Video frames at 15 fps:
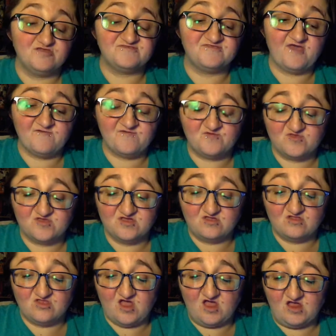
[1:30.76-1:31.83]
definitely a
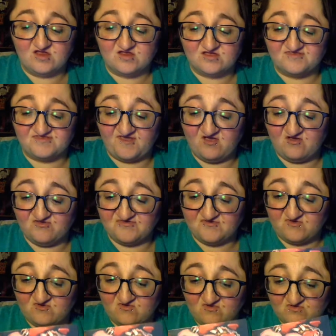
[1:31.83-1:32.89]
lot because I
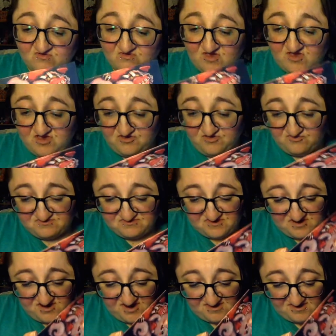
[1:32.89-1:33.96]
also used
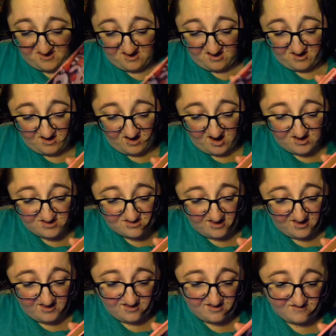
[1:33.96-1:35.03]
it as a
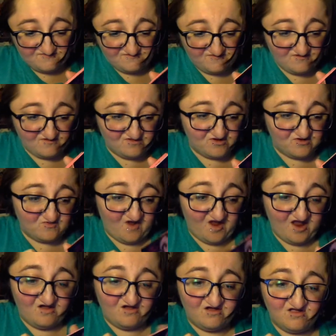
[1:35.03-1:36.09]
highlight for a little
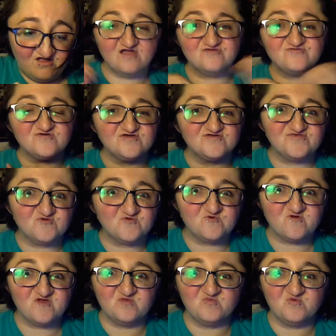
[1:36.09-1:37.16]
while. I think it's
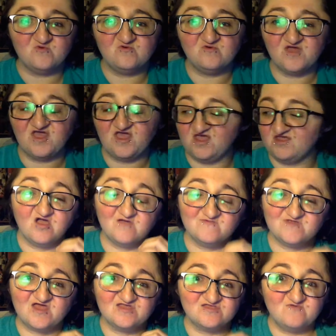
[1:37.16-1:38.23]
incredible and I
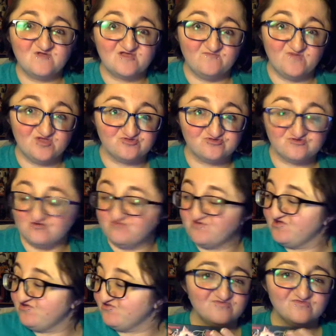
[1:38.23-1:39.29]
would highly recommend Sugar
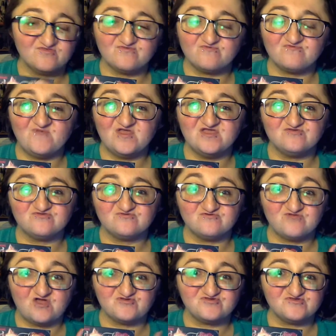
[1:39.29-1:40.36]
Pill. This is my
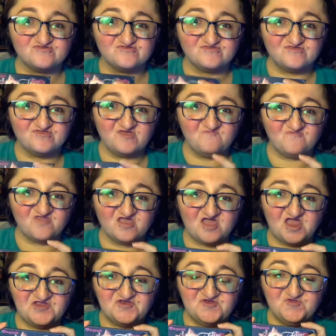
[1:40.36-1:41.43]
introduction to them. Like,
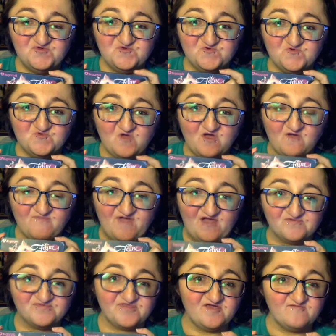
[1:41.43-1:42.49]
I knew
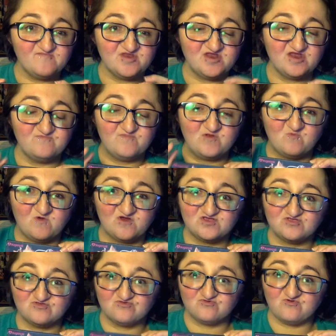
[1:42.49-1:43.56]
about them and I'd been
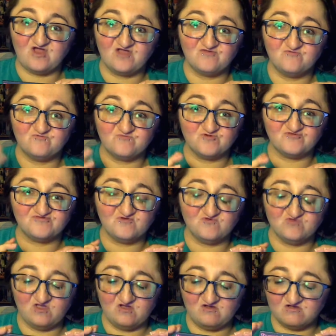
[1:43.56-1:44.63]
wanting to try them for so
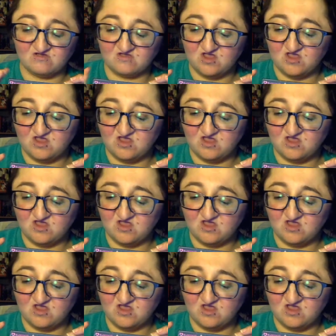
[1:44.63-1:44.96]
long.